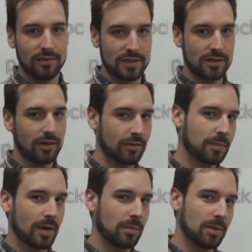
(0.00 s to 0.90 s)
of a solved
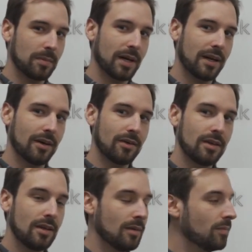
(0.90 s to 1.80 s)
problem by now,
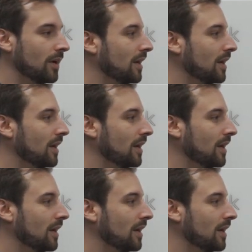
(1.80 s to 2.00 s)
but